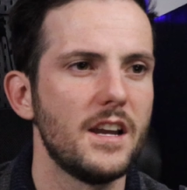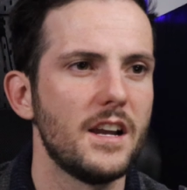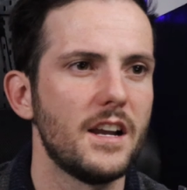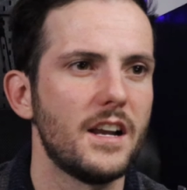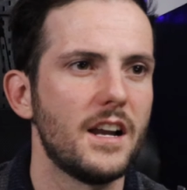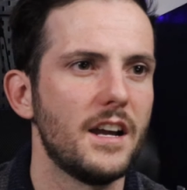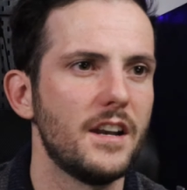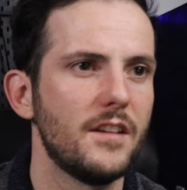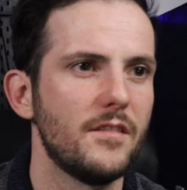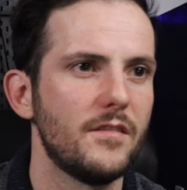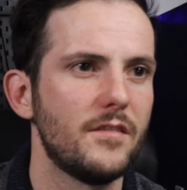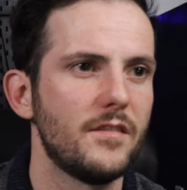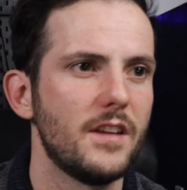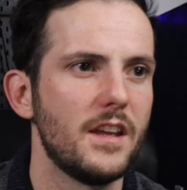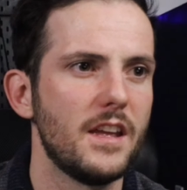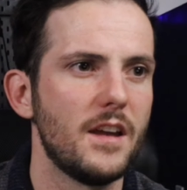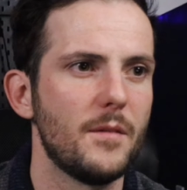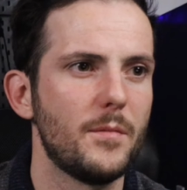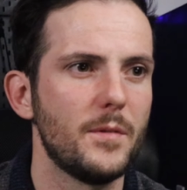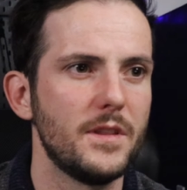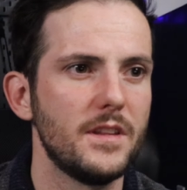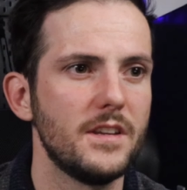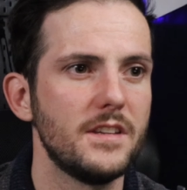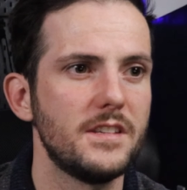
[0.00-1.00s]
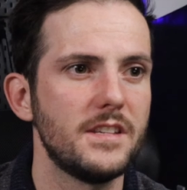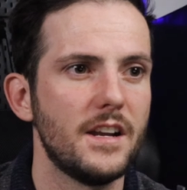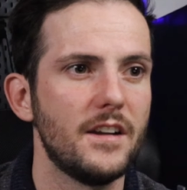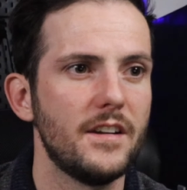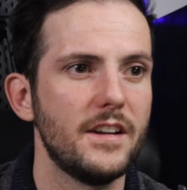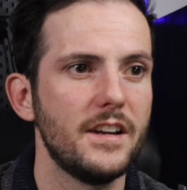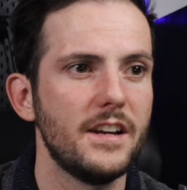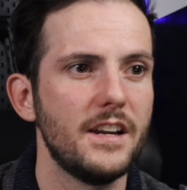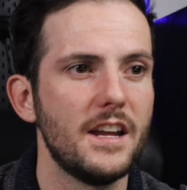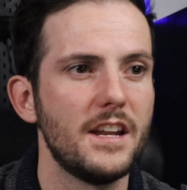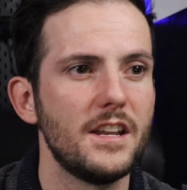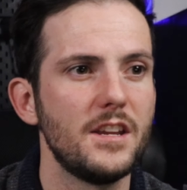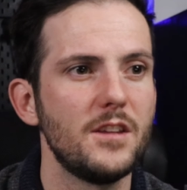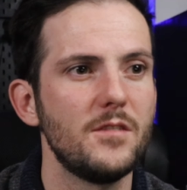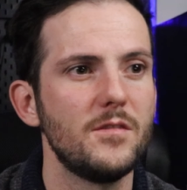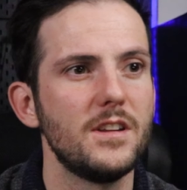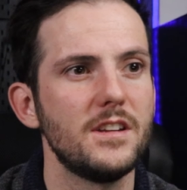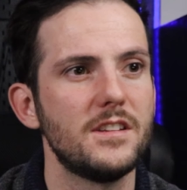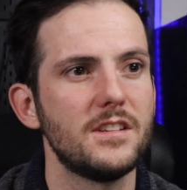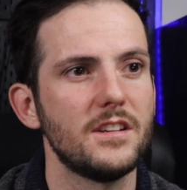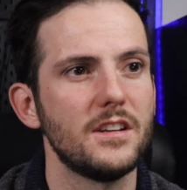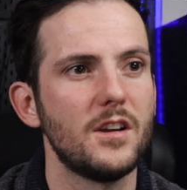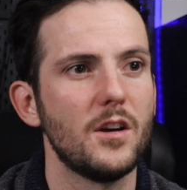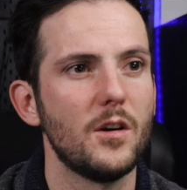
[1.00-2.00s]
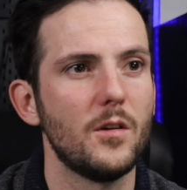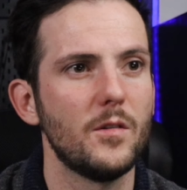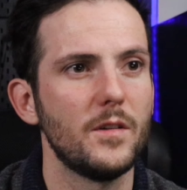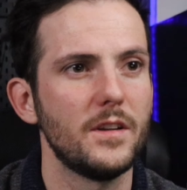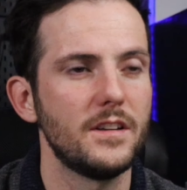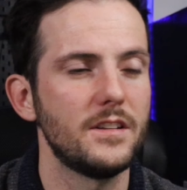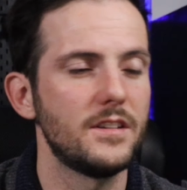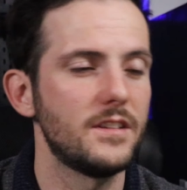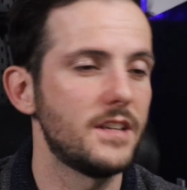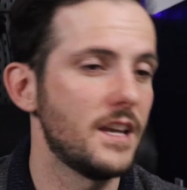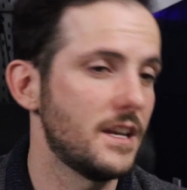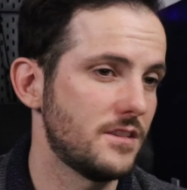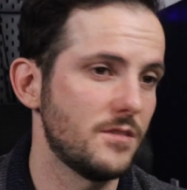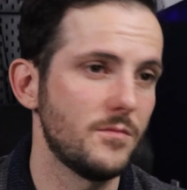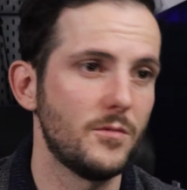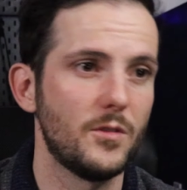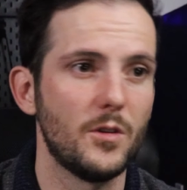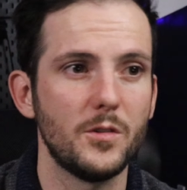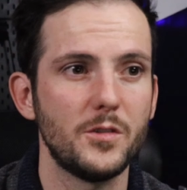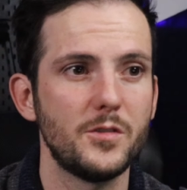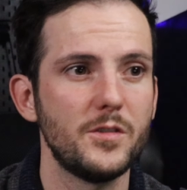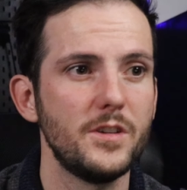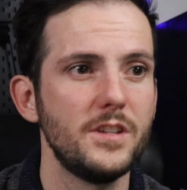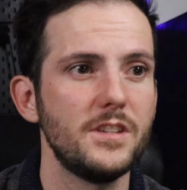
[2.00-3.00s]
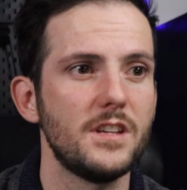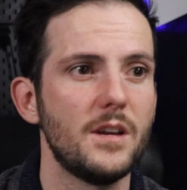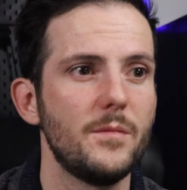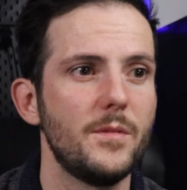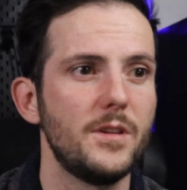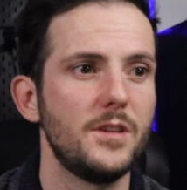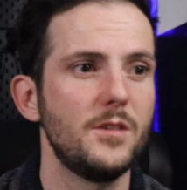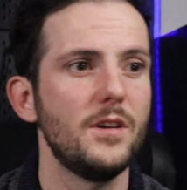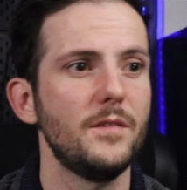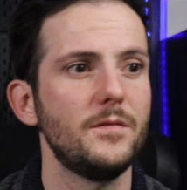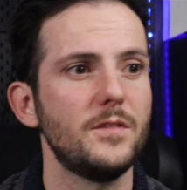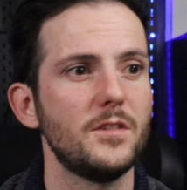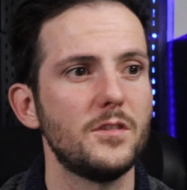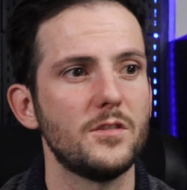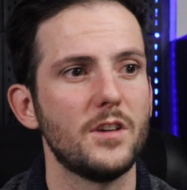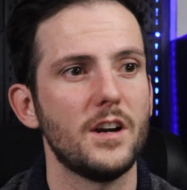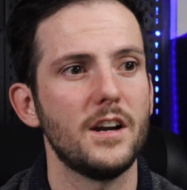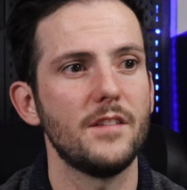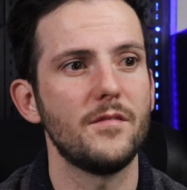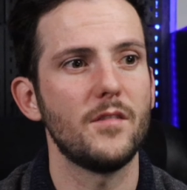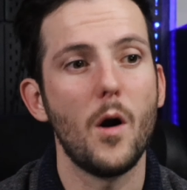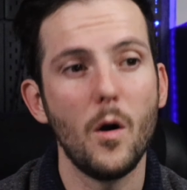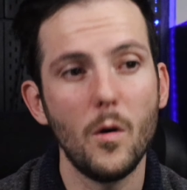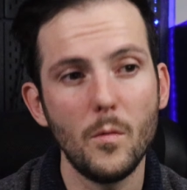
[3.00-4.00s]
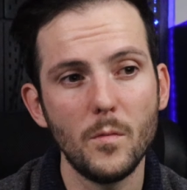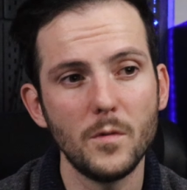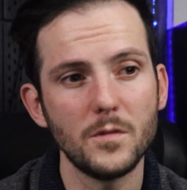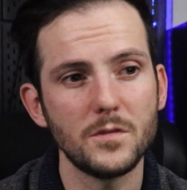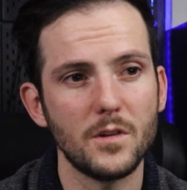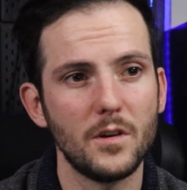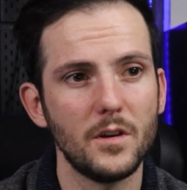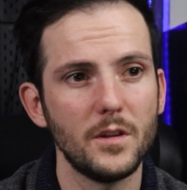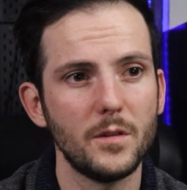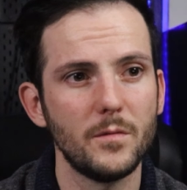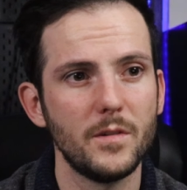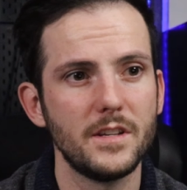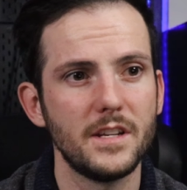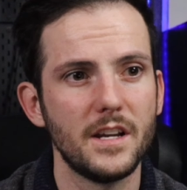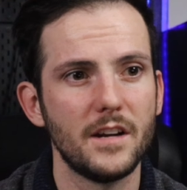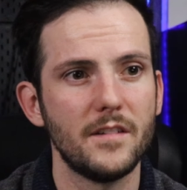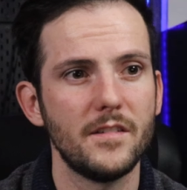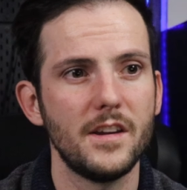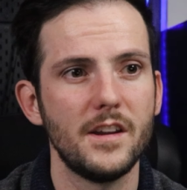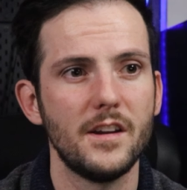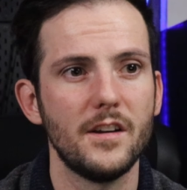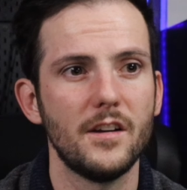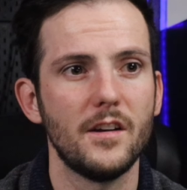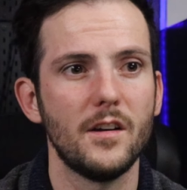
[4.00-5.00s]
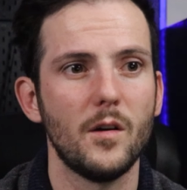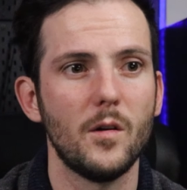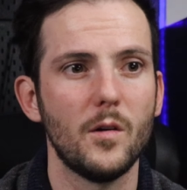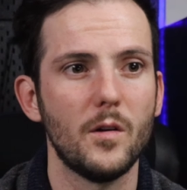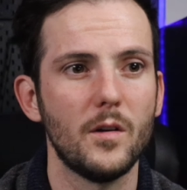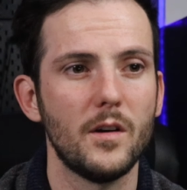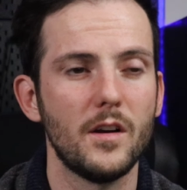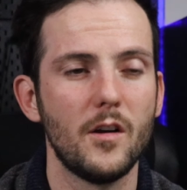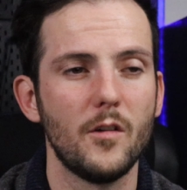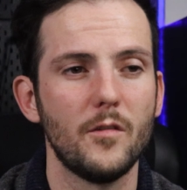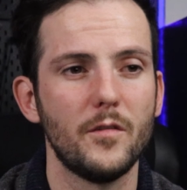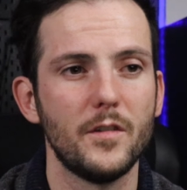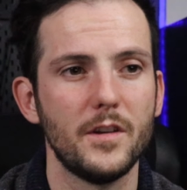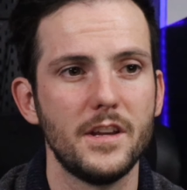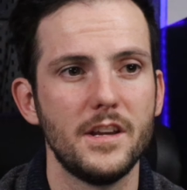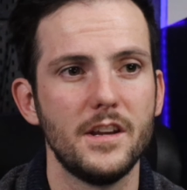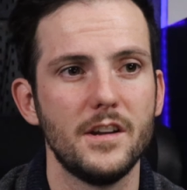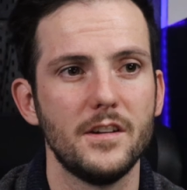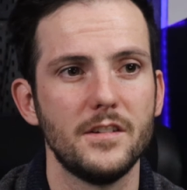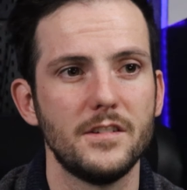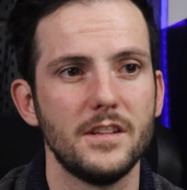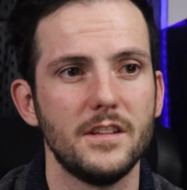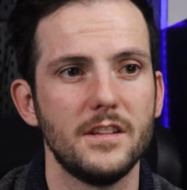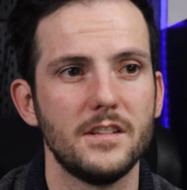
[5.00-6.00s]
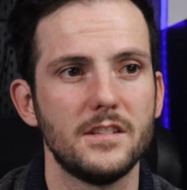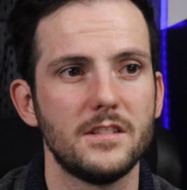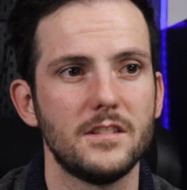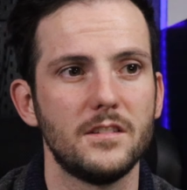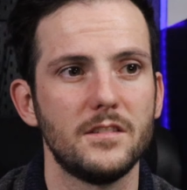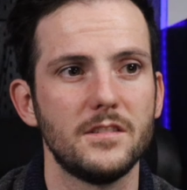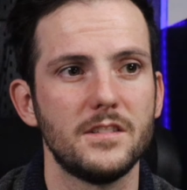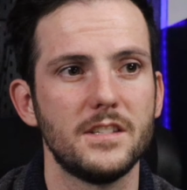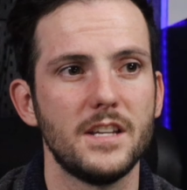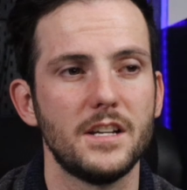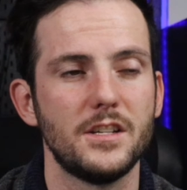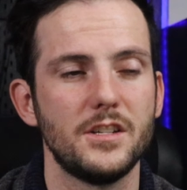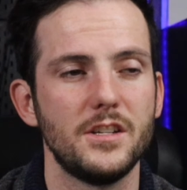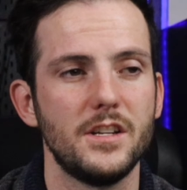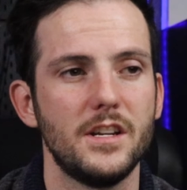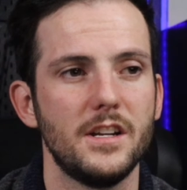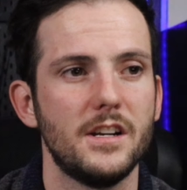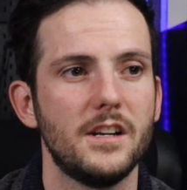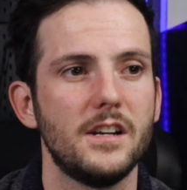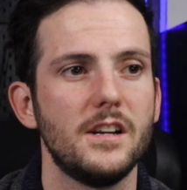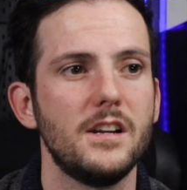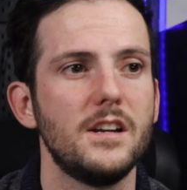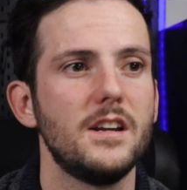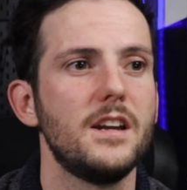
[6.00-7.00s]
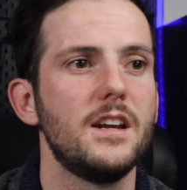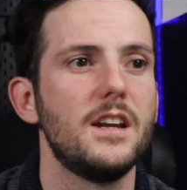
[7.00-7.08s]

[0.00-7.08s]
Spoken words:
kind of up in this area, and you need to go and get some groceries, I mean, you have to drive almost all the way down here or over here to this little section here.